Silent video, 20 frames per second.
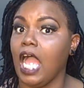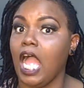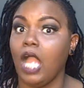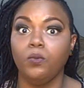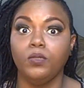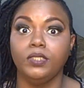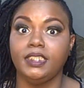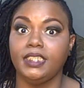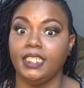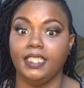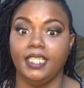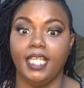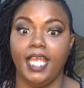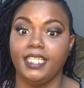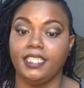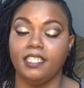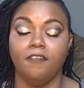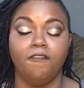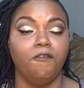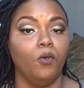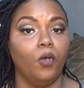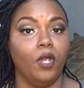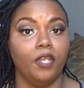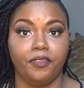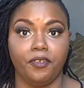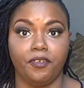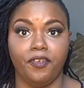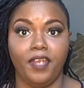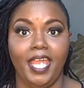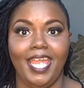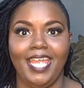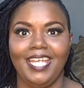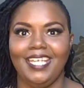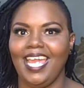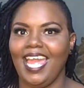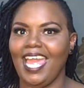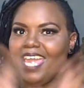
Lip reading: I was in like the fourth grade.